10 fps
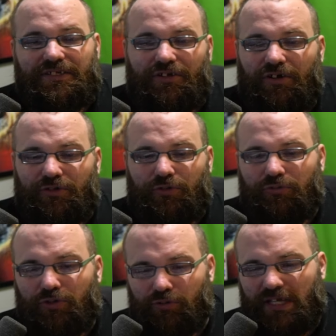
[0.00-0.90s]
you
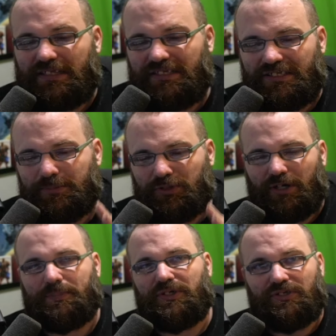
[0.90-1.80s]
get the
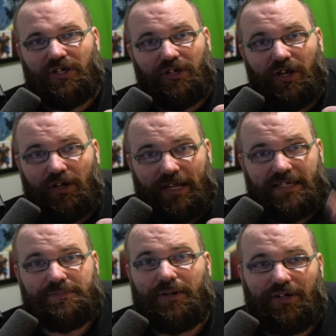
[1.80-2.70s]
subscriptions on
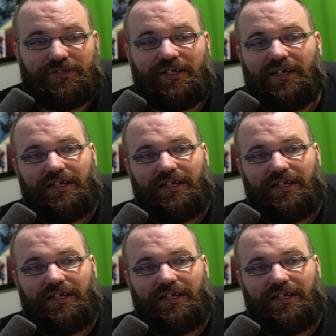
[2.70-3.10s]
Xbox.